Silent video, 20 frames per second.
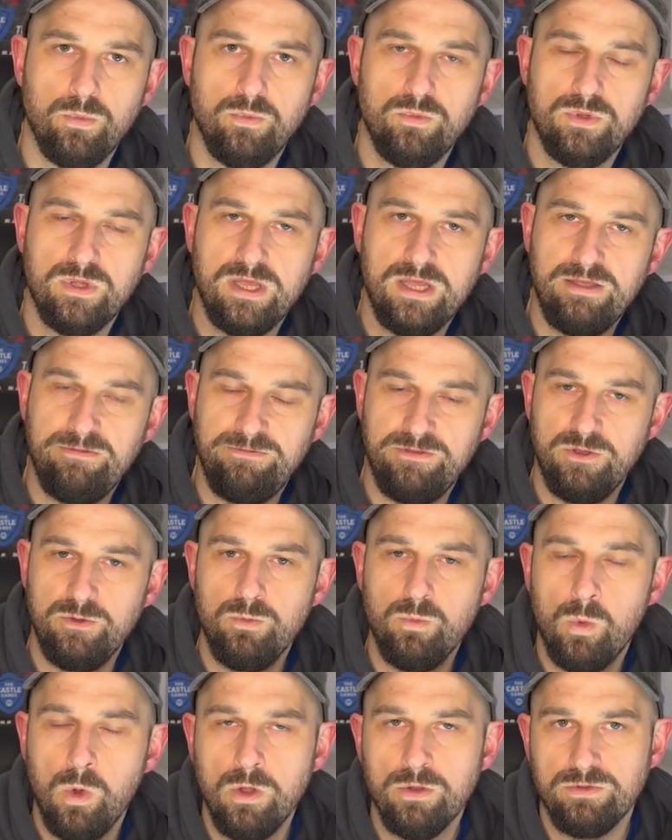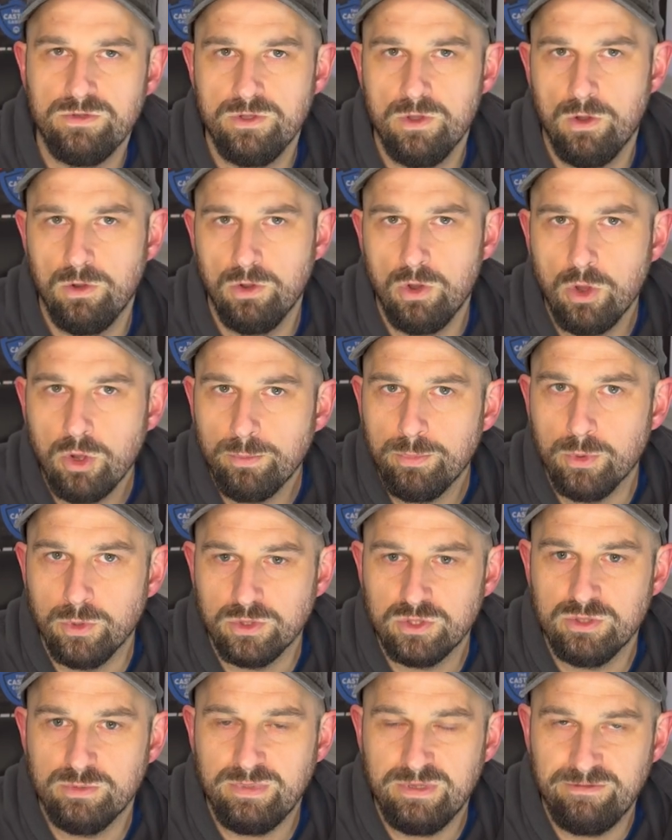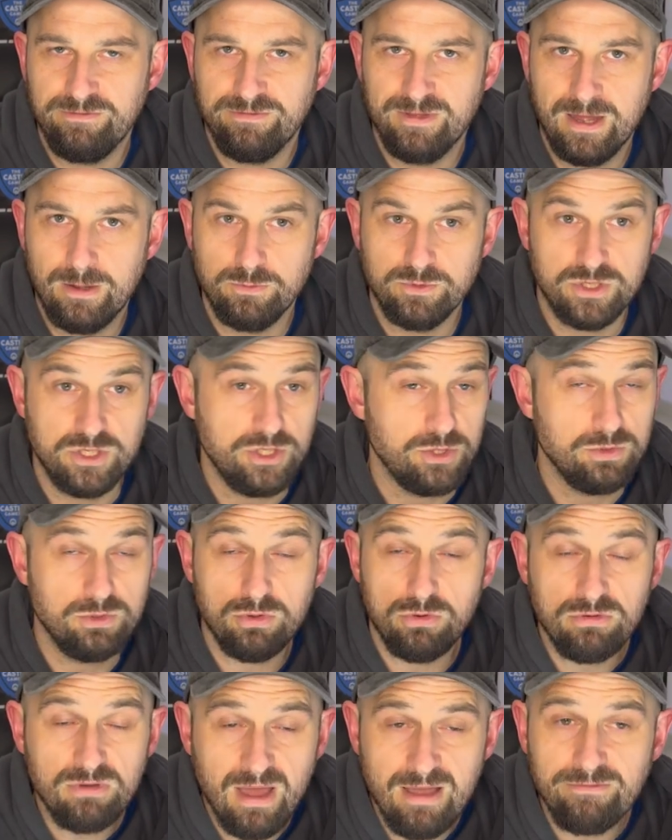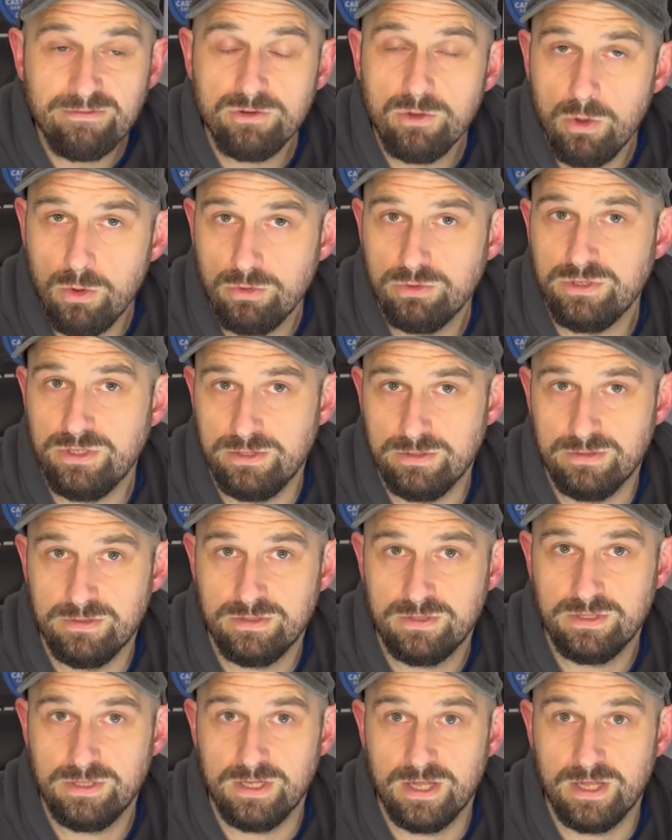if you want your logbook to be found and you don't have an audience,